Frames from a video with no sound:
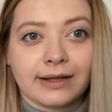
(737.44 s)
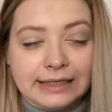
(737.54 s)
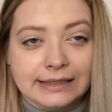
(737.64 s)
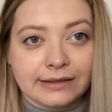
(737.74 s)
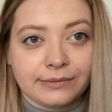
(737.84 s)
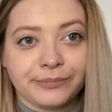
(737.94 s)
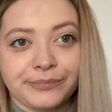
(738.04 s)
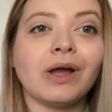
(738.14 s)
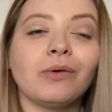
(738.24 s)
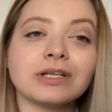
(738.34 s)
linen.
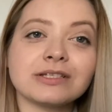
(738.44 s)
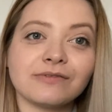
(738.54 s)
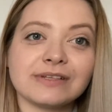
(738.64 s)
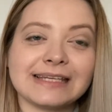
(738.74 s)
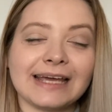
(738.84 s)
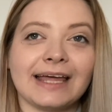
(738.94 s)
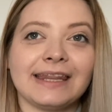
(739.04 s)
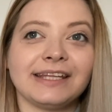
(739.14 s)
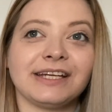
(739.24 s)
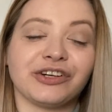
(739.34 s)
What is obviously
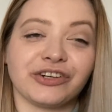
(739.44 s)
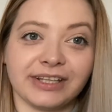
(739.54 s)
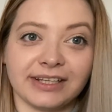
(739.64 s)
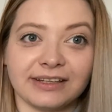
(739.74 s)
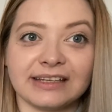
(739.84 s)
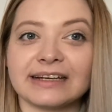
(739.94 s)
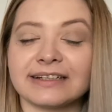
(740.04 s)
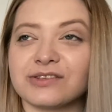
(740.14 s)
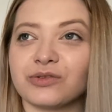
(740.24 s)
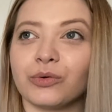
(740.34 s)
another great idea
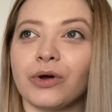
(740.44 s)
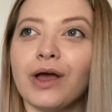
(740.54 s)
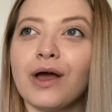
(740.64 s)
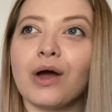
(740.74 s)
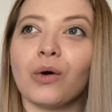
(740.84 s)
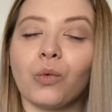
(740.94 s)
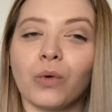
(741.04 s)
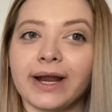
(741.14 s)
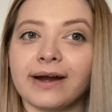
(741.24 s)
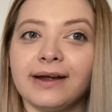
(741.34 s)
is to
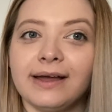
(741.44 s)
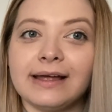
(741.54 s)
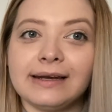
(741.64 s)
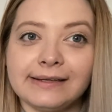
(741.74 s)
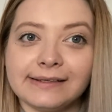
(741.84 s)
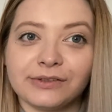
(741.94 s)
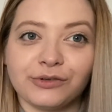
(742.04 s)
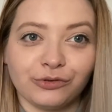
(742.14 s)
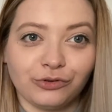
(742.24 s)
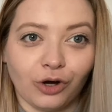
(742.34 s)
wear linen
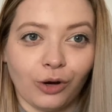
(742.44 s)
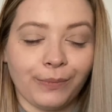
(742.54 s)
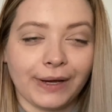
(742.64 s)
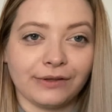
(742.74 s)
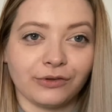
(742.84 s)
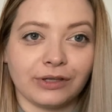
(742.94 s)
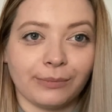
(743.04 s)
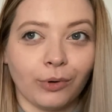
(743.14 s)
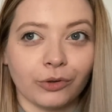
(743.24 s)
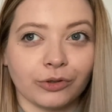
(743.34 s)
on top and on the
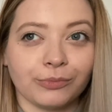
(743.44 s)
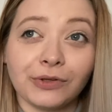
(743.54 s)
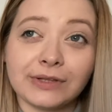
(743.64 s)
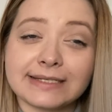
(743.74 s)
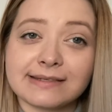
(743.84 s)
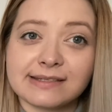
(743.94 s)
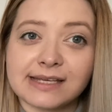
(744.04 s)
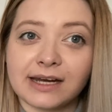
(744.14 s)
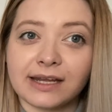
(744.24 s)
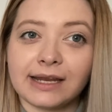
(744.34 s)
bottom, not
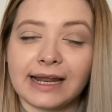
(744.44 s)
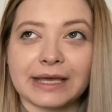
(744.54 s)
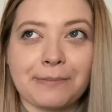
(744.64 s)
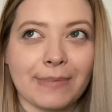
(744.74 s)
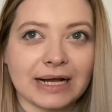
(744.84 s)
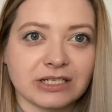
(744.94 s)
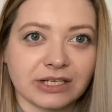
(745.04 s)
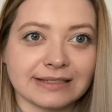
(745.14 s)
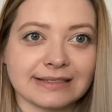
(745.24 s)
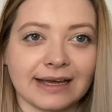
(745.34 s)
necessarily like a
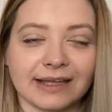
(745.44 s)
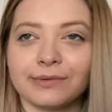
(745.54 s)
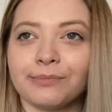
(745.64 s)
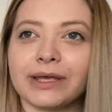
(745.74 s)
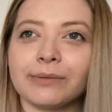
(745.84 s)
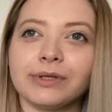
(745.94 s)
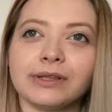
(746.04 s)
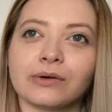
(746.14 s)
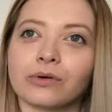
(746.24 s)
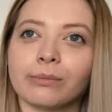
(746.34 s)
matching set. Maybe
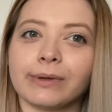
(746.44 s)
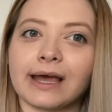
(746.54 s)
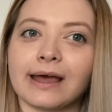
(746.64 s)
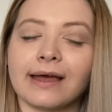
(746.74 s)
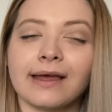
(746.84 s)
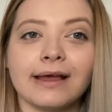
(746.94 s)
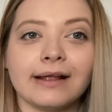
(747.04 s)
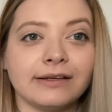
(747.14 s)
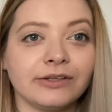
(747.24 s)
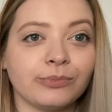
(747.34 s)
there will be a
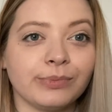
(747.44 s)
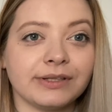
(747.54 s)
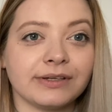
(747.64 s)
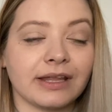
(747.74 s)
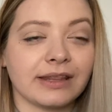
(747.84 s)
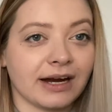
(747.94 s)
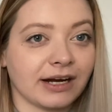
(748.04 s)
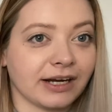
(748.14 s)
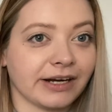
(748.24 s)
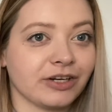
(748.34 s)
little bit a
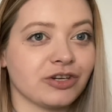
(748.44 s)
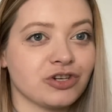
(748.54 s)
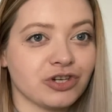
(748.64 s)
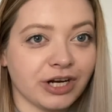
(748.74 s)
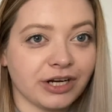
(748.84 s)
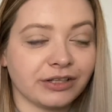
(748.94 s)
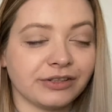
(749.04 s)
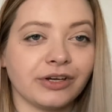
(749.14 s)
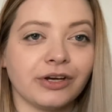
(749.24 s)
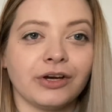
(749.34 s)
darker
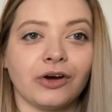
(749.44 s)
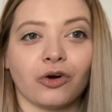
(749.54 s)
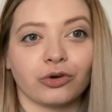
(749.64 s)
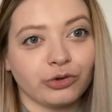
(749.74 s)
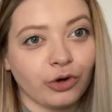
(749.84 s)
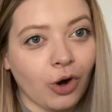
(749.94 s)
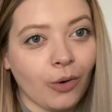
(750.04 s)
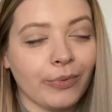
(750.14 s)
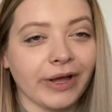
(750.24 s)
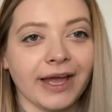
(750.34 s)
shirt or
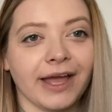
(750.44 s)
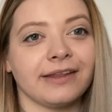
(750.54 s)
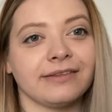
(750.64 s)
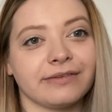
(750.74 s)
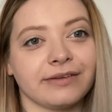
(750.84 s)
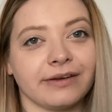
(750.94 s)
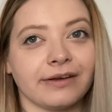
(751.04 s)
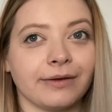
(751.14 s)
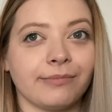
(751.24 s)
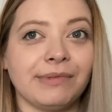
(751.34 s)
top and
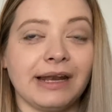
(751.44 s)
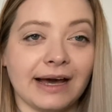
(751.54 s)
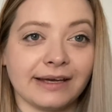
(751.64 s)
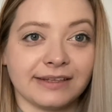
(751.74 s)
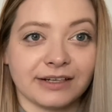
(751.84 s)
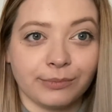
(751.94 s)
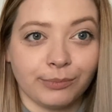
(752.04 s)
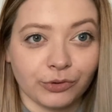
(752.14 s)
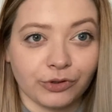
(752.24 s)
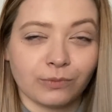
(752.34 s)
lighter
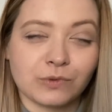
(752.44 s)
bottom.